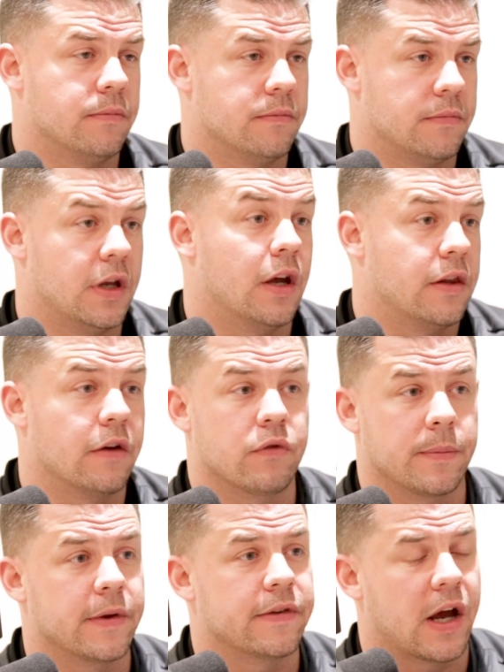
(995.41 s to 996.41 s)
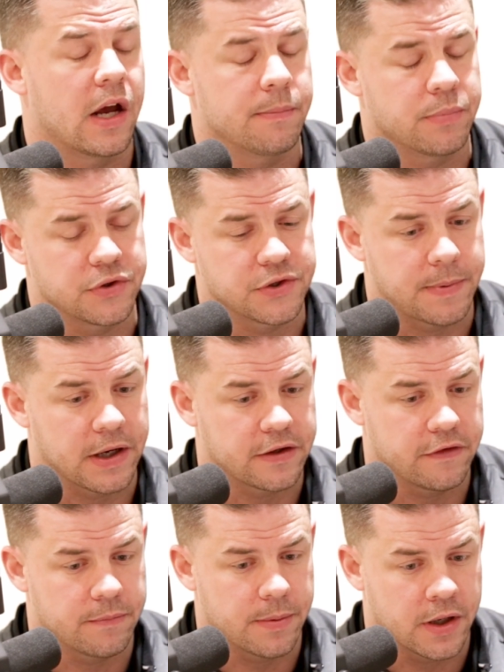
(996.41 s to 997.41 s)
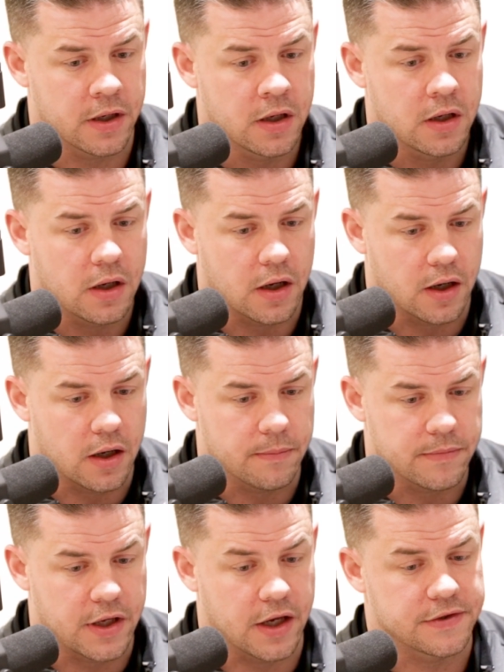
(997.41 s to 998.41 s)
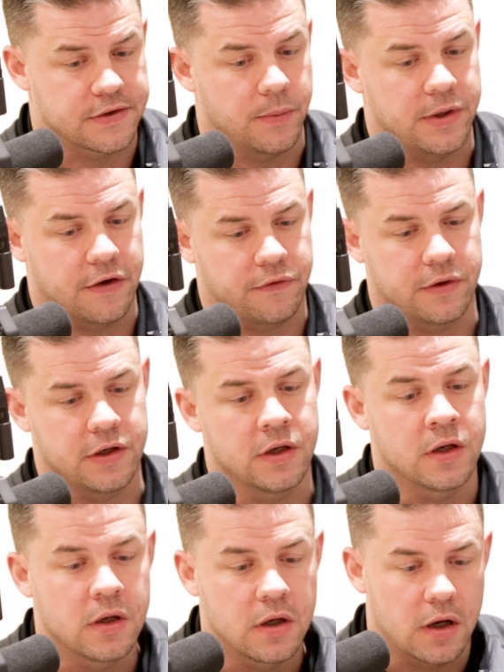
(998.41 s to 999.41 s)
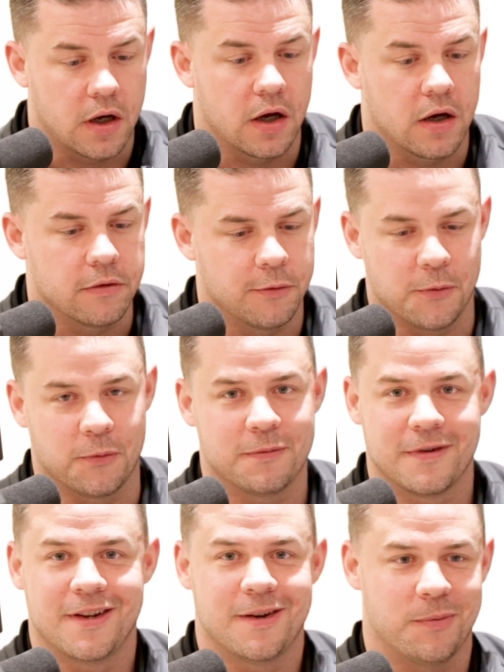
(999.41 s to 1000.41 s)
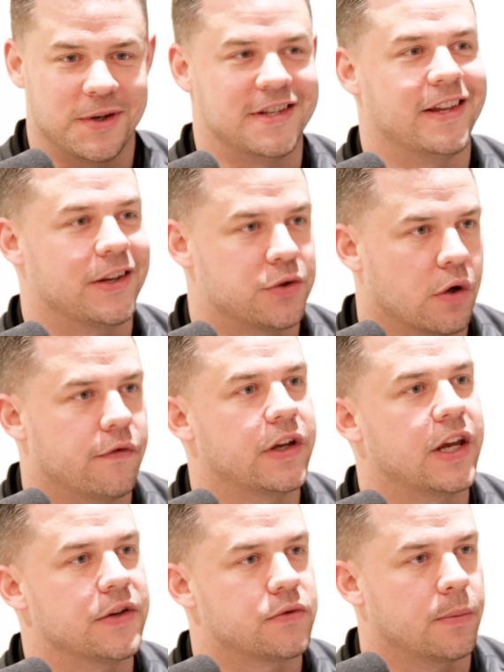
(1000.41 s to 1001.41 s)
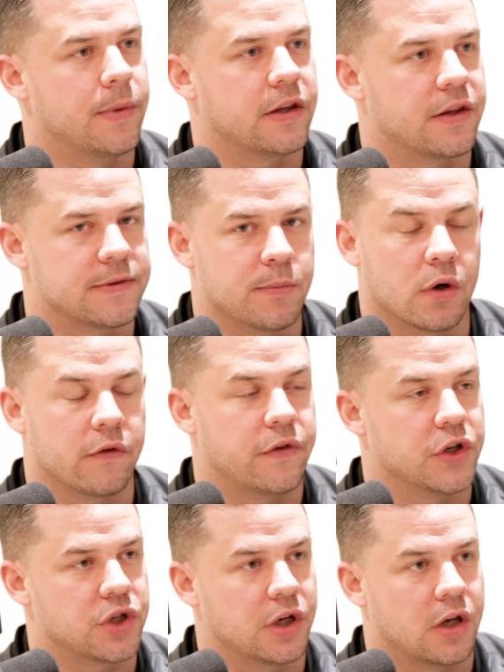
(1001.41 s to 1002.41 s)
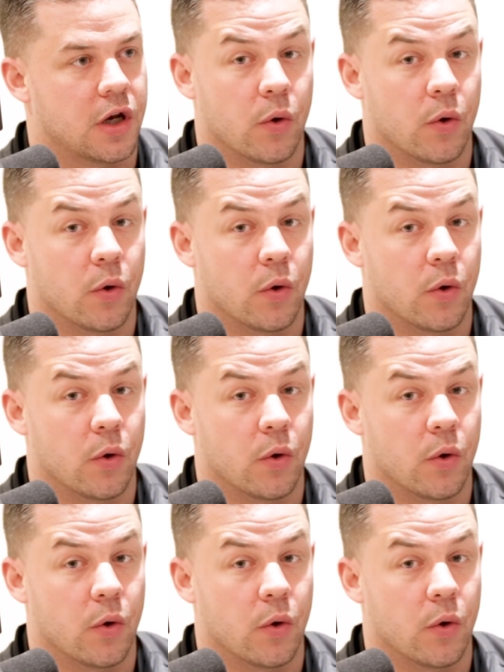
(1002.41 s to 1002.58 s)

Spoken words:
then from the time perspective. But so we definitely we see that TropheCase will make this more efficient, and